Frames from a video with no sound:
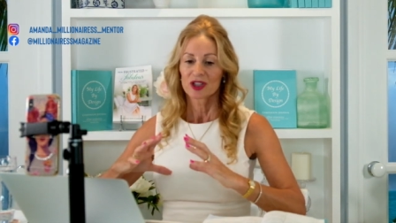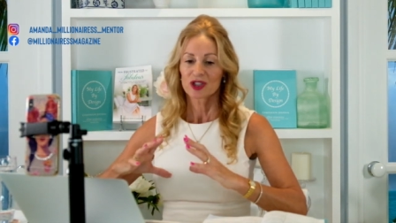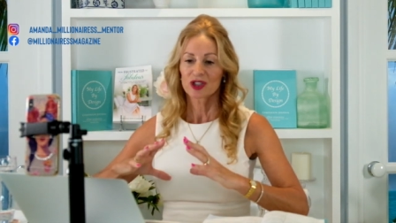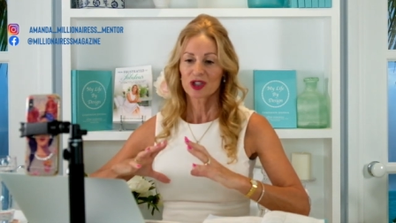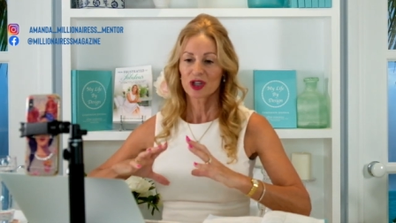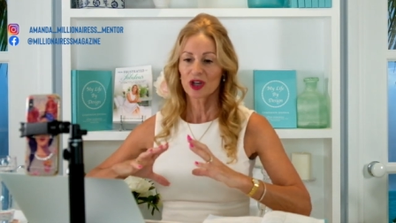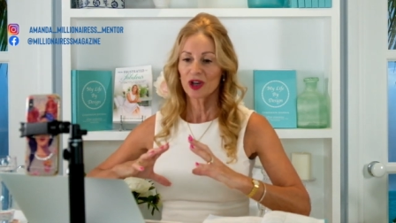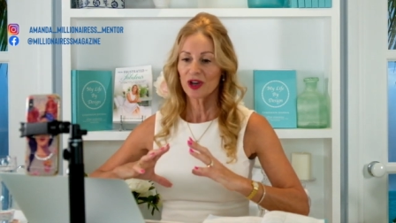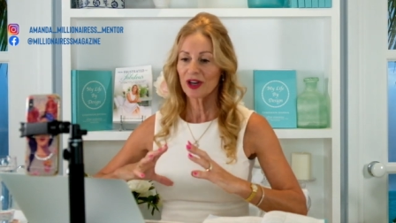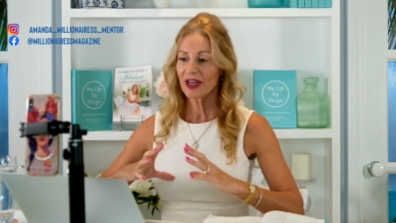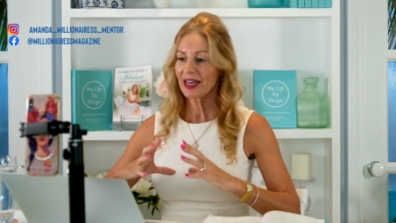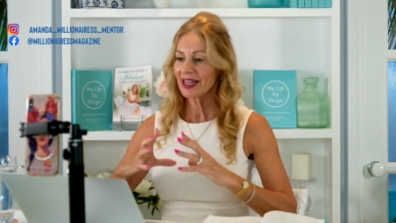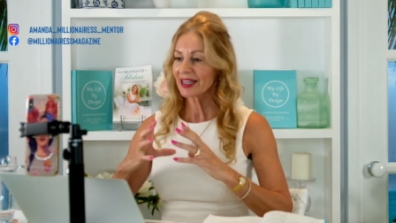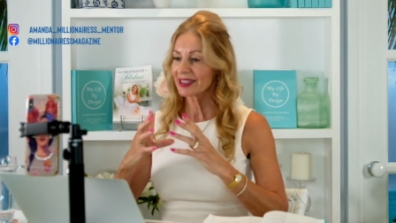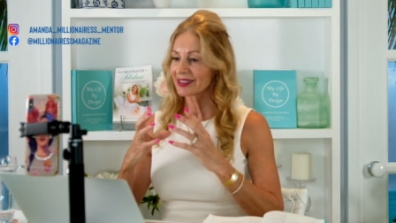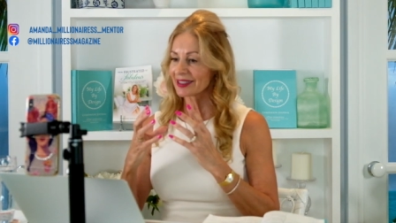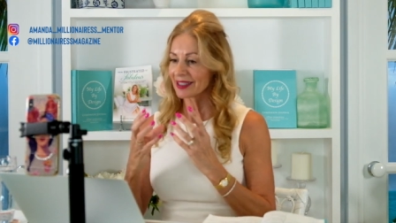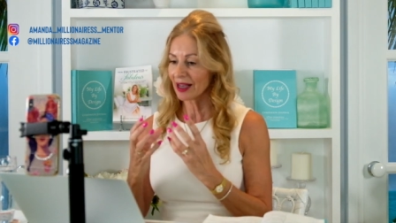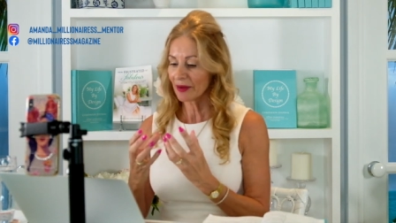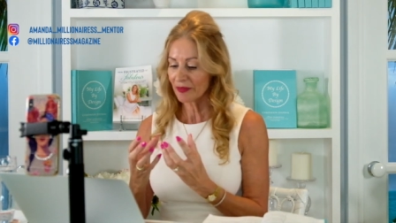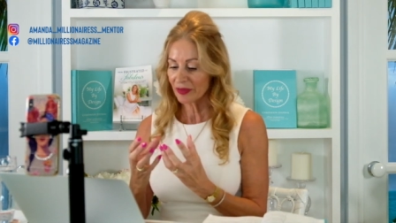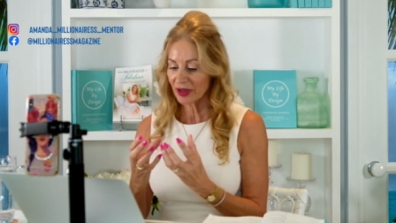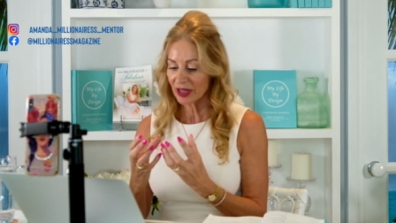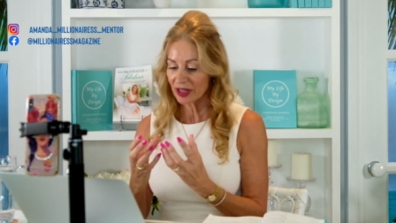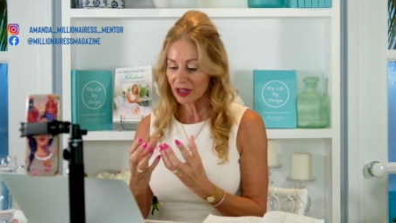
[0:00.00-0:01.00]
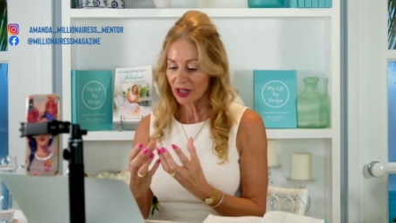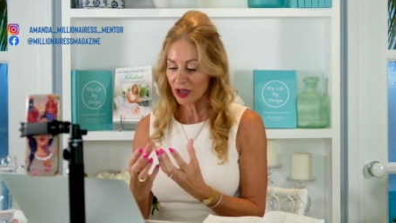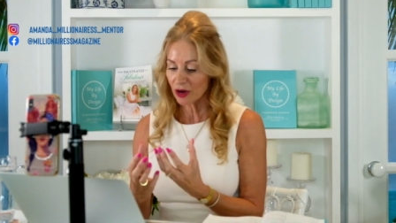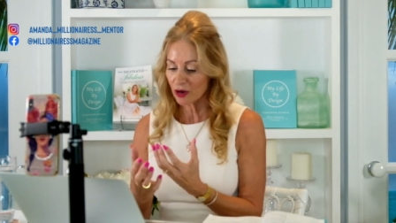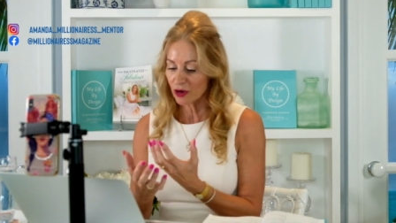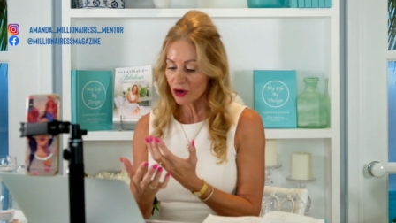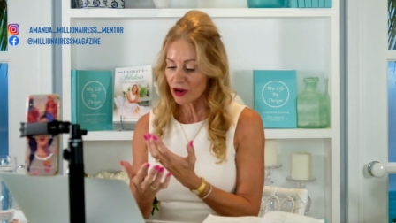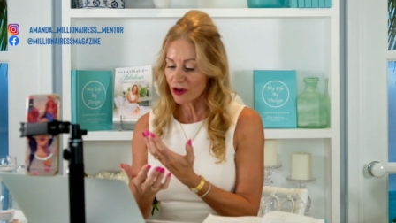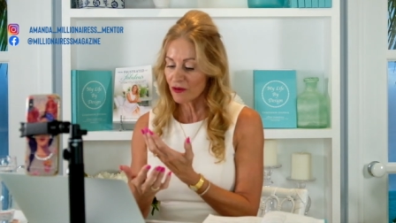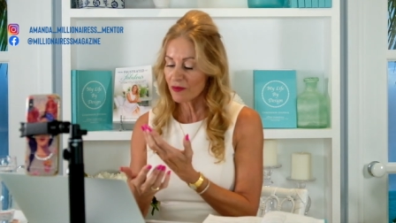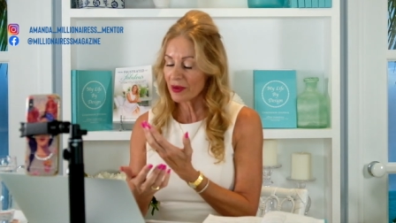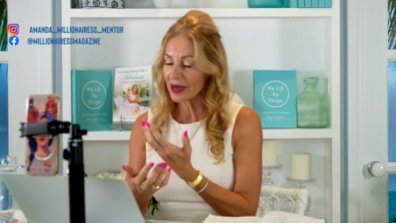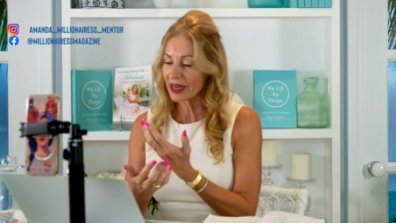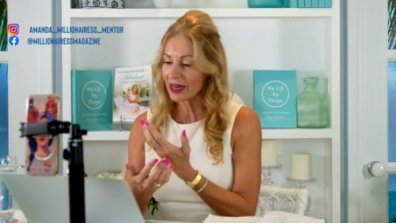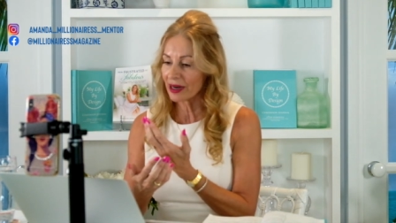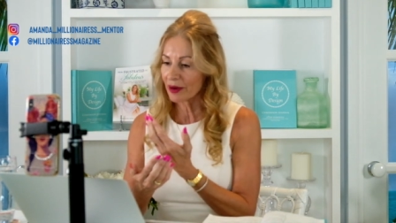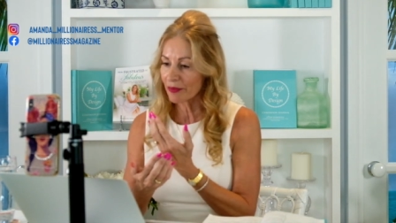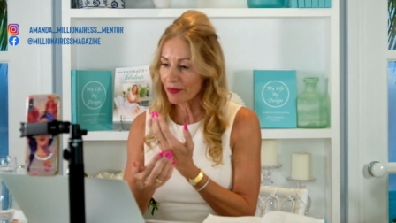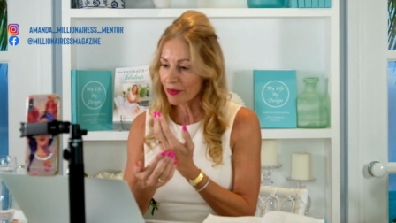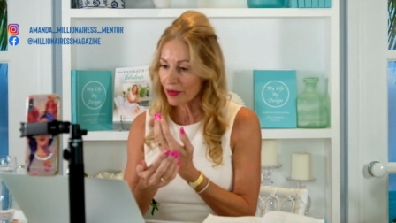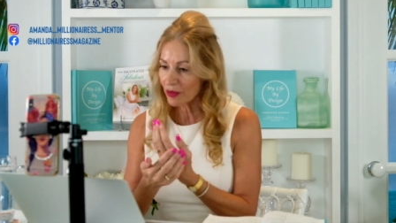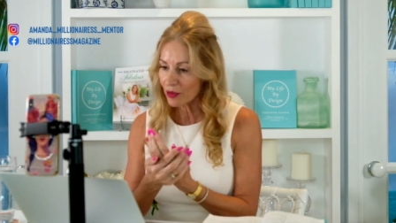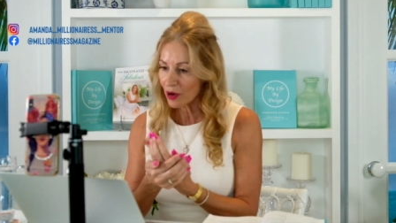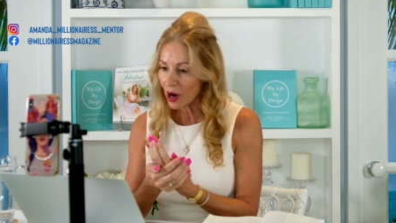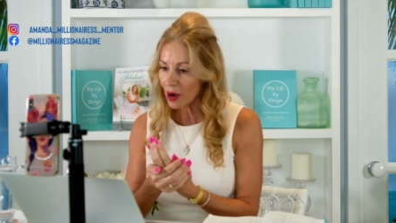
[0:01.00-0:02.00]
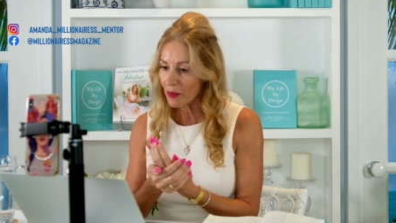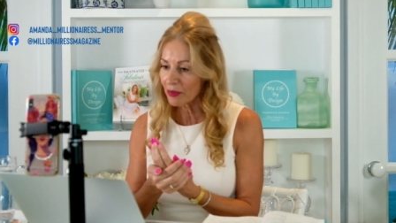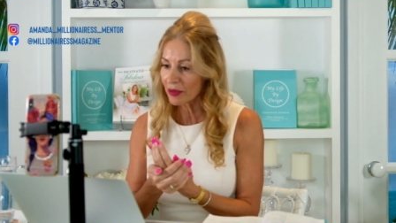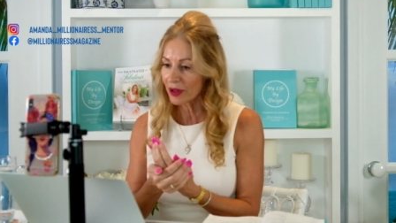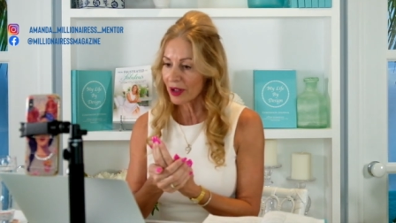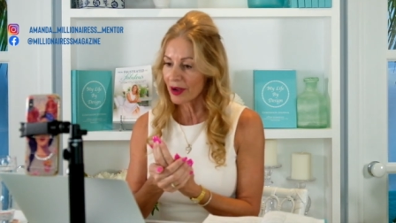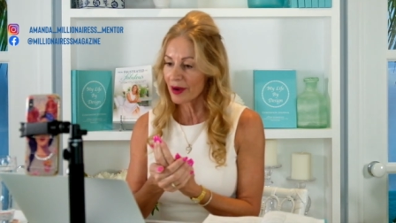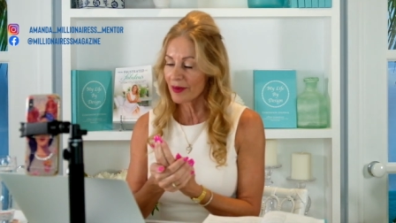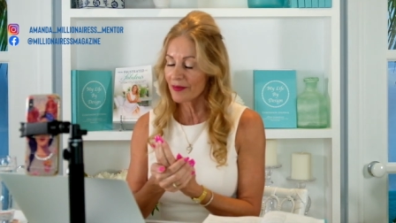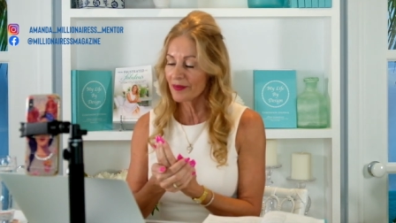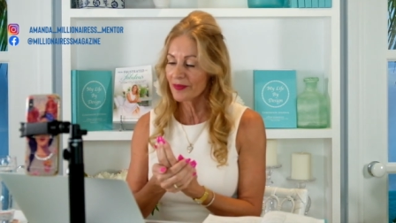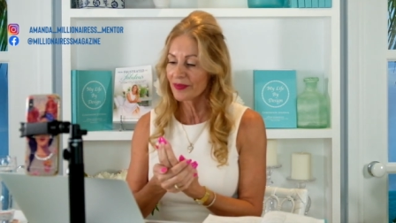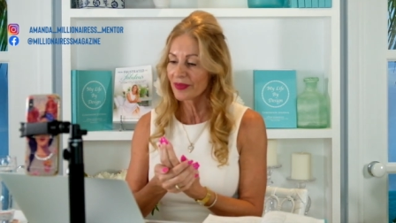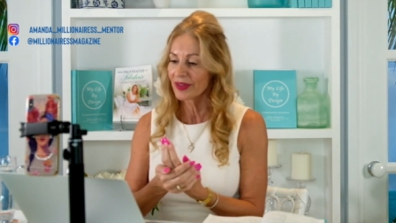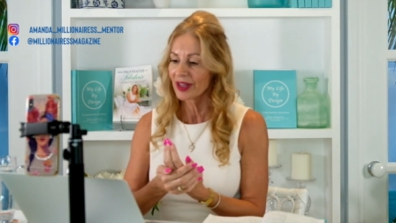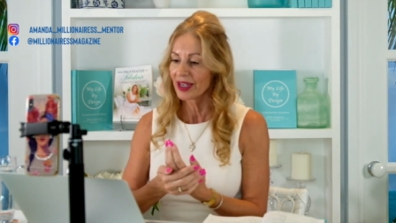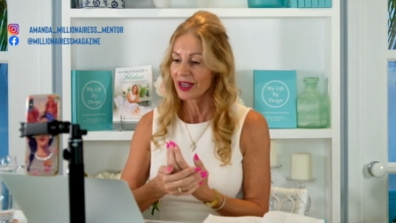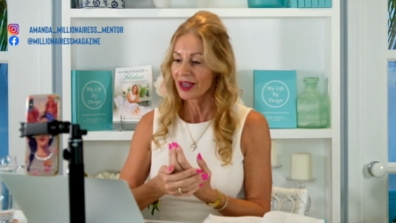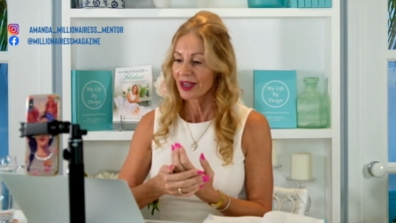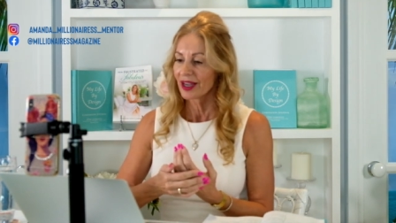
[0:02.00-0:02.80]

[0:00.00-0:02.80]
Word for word: turning something that could have been a problem